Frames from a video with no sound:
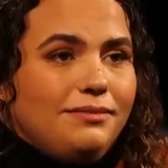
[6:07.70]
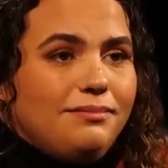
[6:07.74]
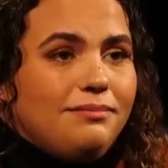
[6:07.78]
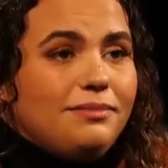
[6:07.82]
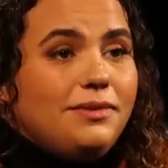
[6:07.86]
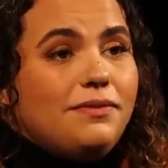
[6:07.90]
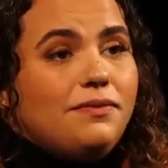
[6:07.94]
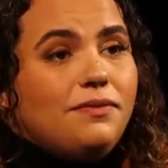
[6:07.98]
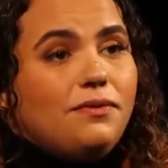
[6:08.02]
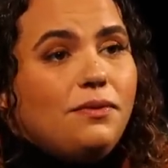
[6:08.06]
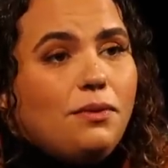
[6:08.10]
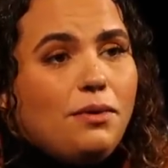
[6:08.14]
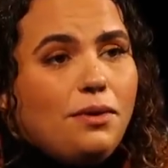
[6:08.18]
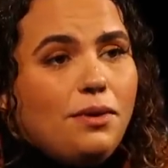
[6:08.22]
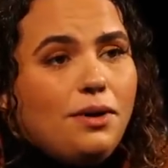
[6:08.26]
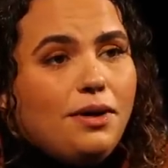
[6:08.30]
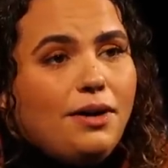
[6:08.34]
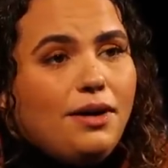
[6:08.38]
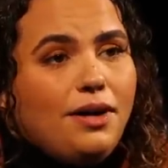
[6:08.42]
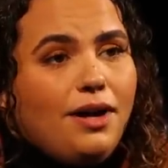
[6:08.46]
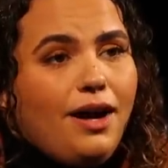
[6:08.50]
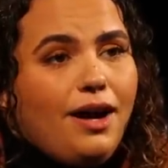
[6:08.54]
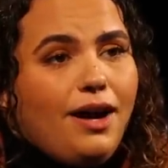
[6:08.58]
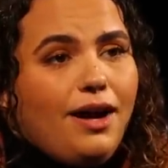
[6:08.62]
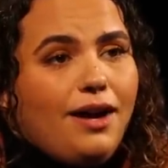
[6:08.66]

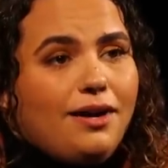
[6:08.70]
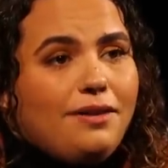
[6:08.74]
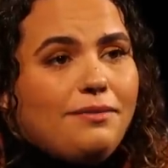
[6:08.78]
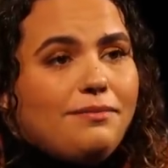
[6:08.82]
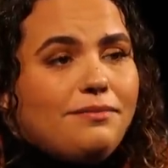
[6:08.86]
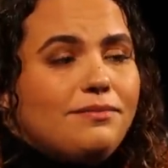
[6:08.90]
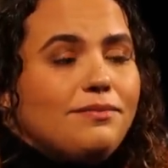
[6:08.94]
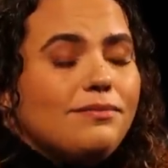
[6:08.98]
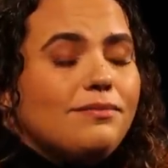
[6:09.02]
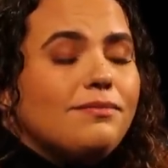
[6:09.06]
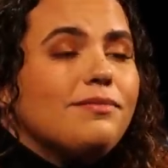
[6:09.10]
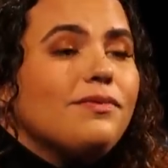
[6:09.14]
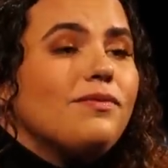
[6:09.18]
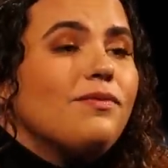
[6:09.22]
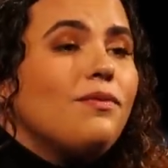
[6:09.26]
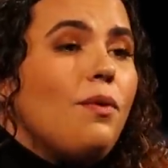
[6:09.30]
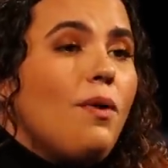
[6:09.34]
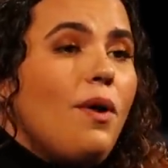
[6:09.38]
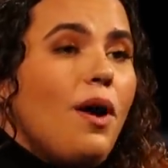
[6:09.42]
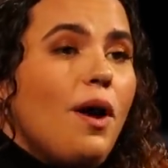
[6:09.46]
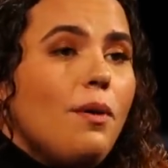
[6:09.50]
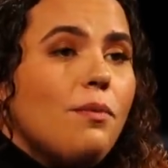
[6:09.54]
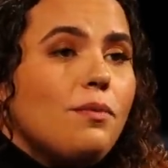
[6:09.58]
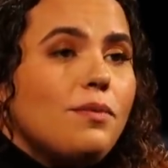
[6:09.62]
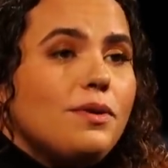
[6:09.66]
Before
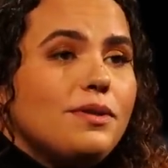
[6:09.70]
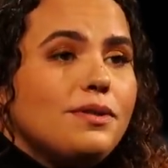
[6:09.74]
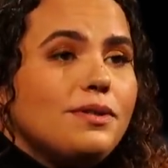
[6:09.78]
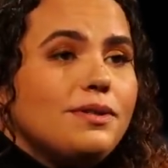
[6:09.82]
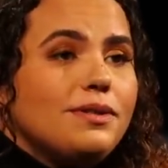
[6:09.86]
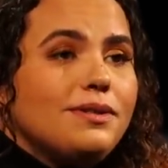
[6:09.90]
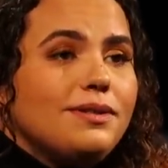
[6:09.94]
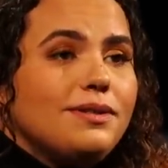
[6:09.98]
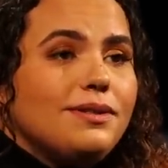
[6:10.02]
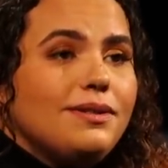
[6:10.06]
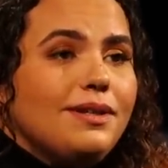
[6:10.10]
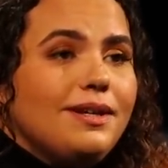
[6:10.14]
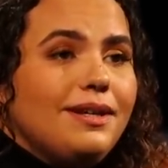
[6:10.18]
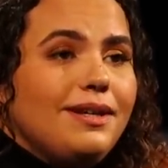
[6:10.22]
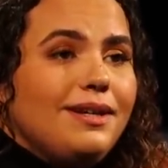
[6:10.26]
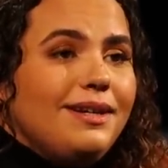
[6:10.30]
I was,